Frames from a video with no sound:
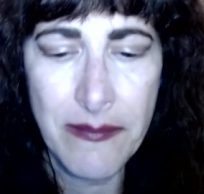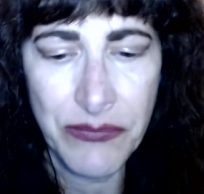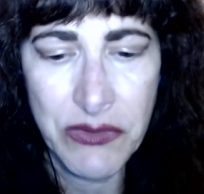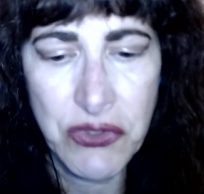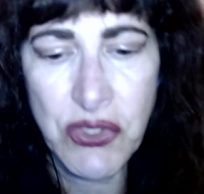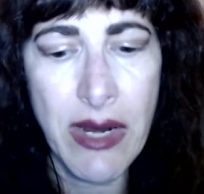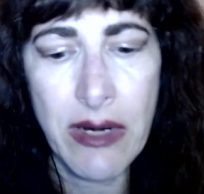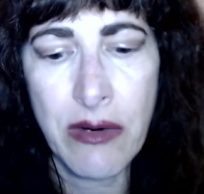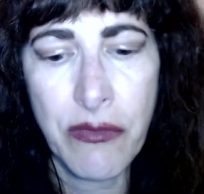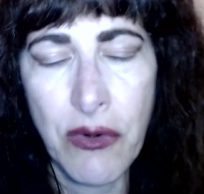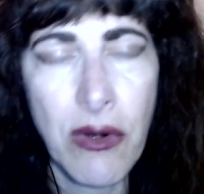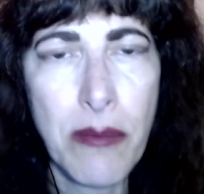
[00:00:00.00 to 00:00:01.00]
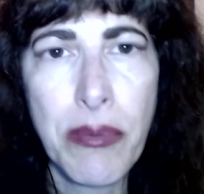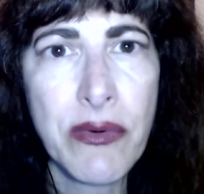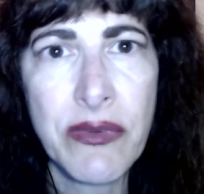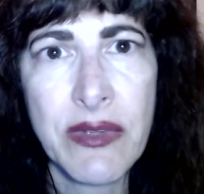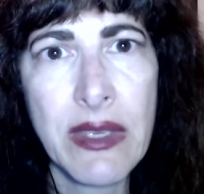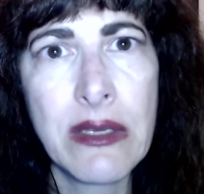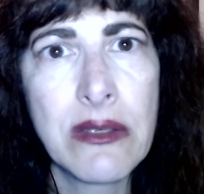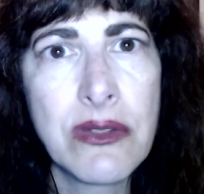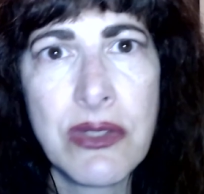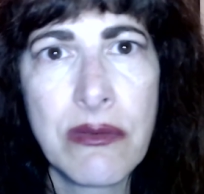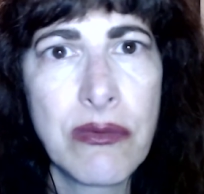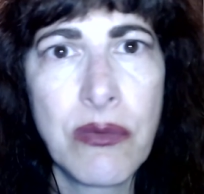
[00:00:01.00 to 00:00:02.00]
check for a percentage
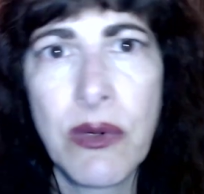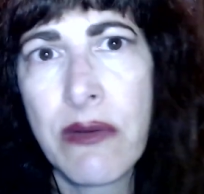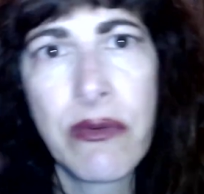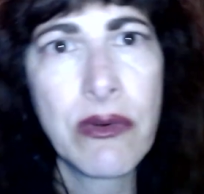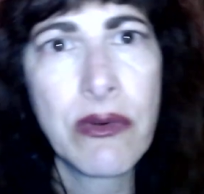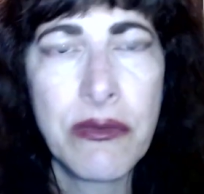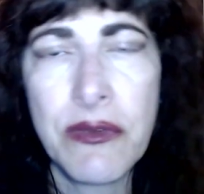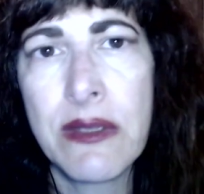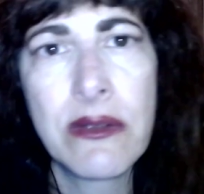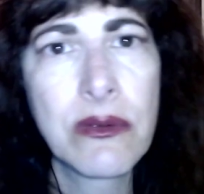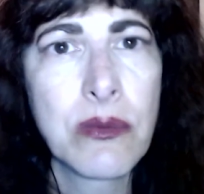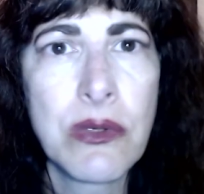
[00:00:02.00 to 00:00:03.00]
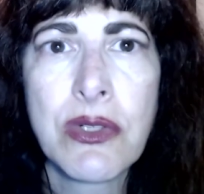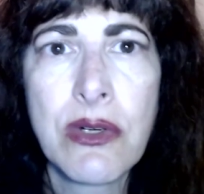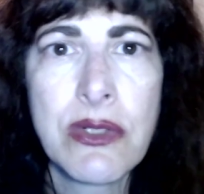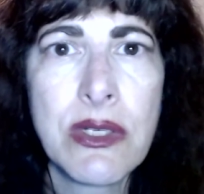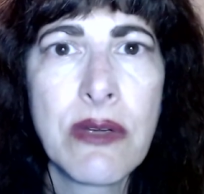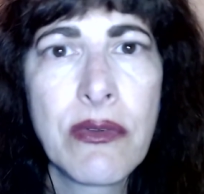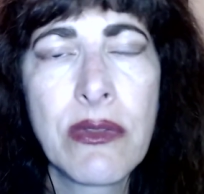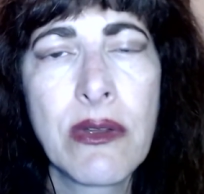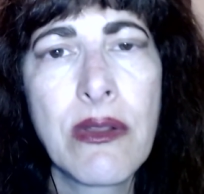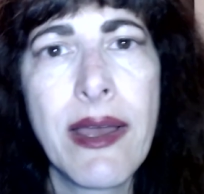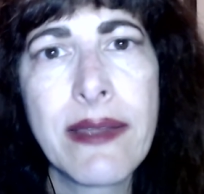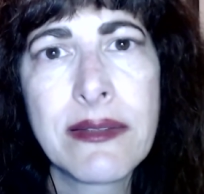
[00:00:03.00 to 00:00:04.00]
of whatever the fee is we're charging for the
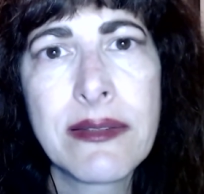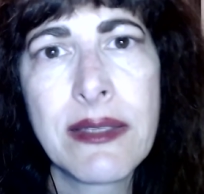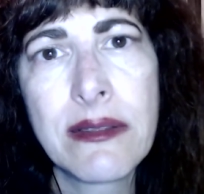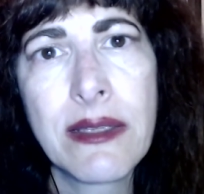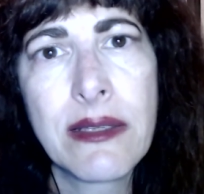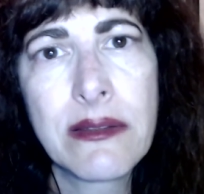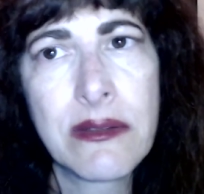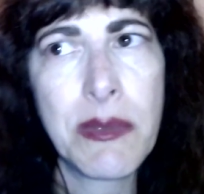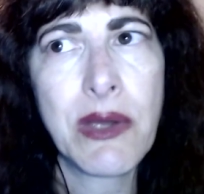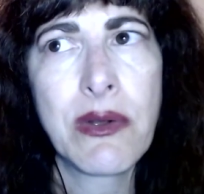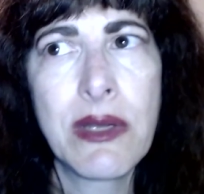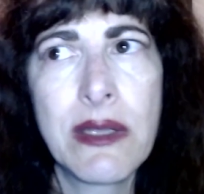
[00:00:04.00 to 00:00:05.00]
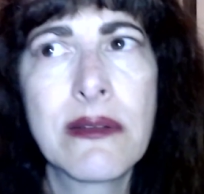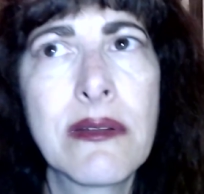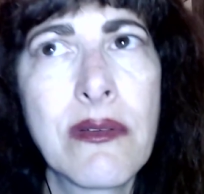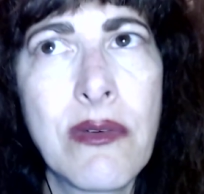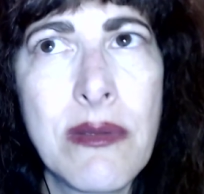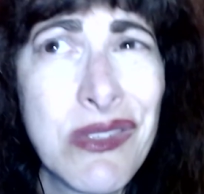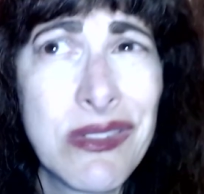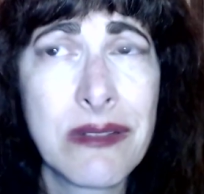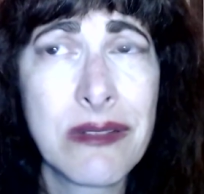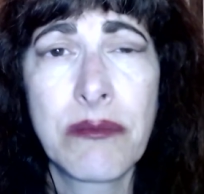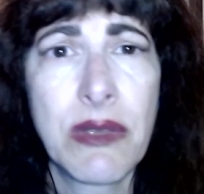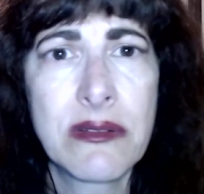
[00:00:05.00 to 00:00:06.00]
class. That's about it. So I'm just
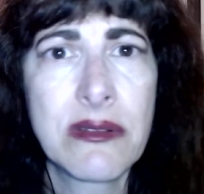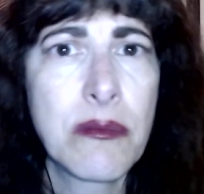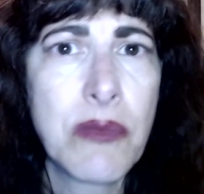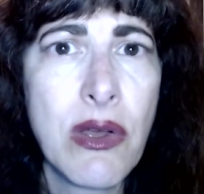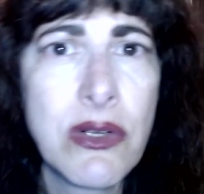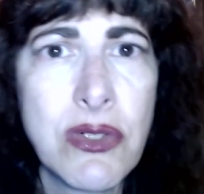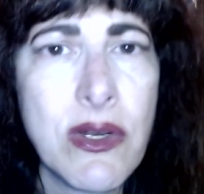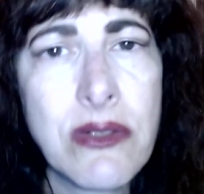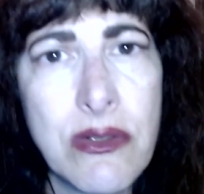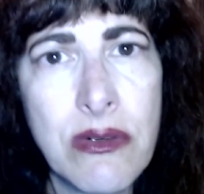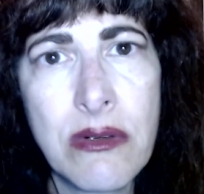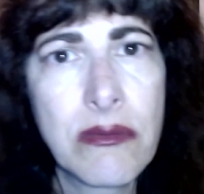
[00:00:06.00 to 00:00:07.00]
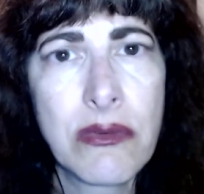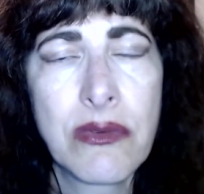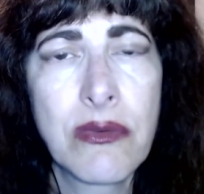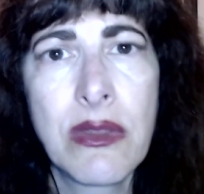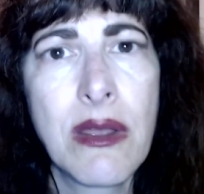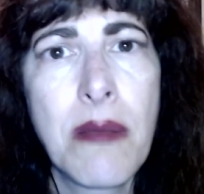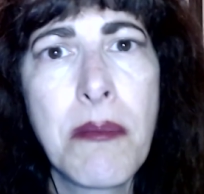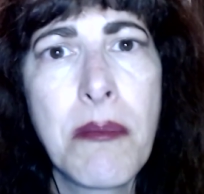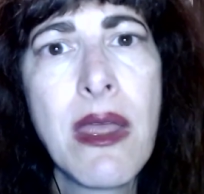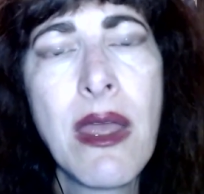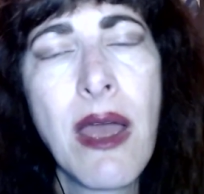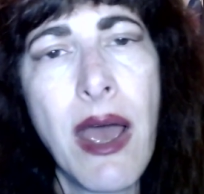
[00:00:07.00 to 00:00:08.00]
a subcontractor through them.
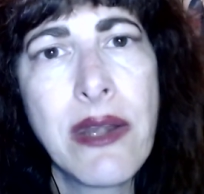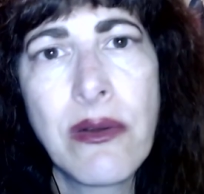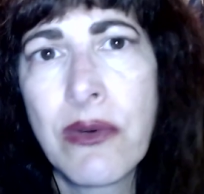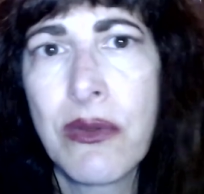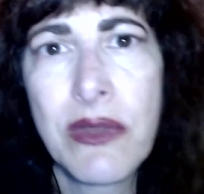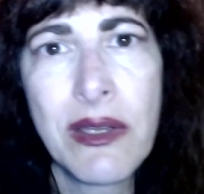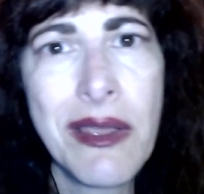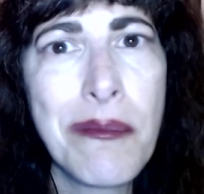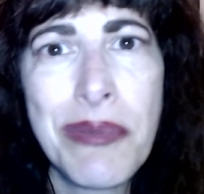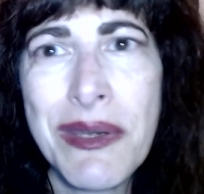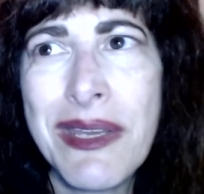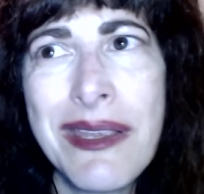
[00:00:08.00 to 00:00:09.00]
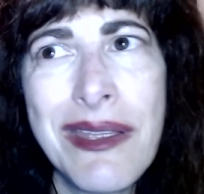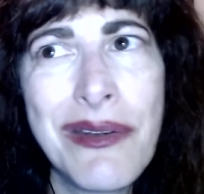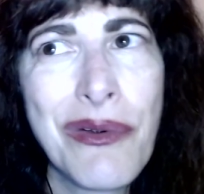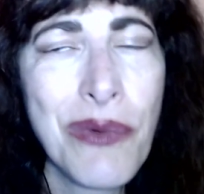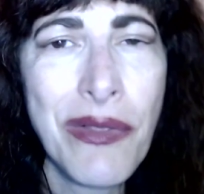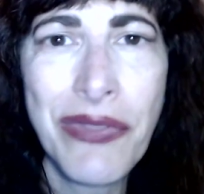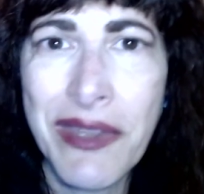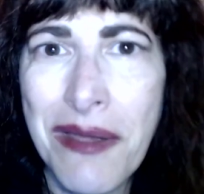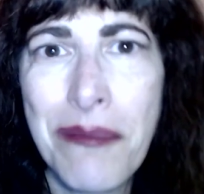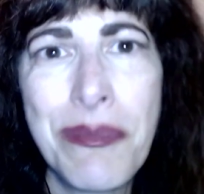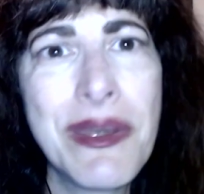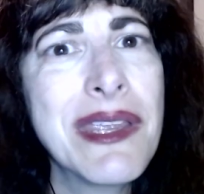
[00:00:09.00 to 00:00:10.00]
I don't know the company. I don't run the
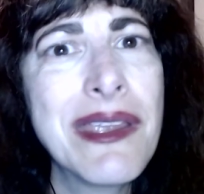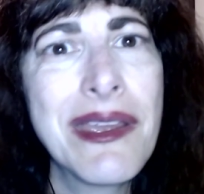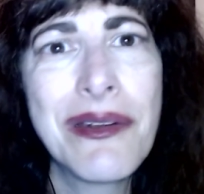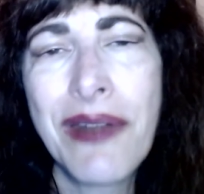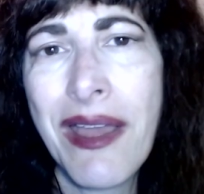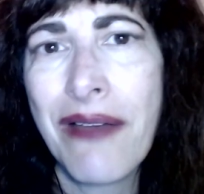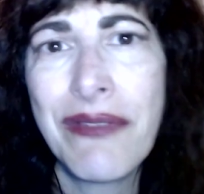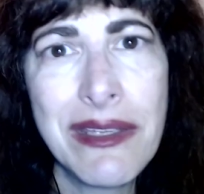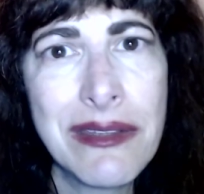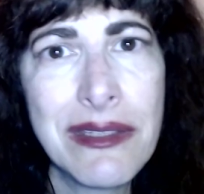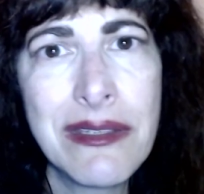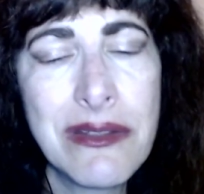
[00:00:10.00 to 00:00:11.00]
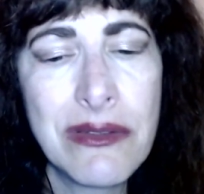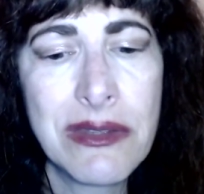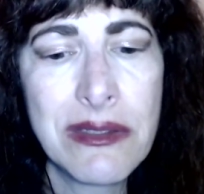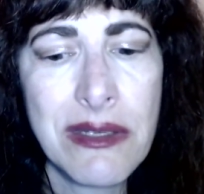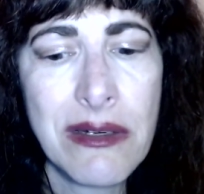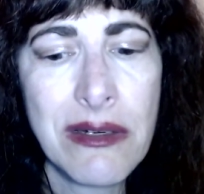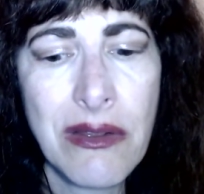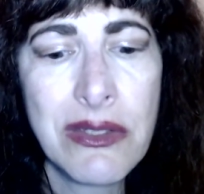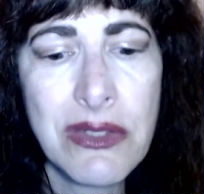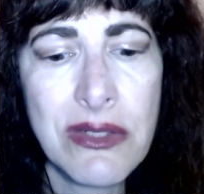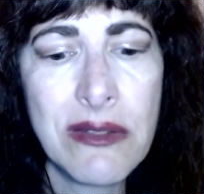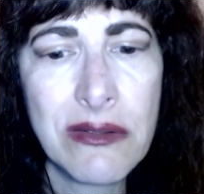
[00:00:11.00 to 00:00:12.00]
company. I don't have anything to do with the
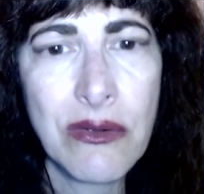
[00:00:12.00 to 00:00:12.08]
technology. So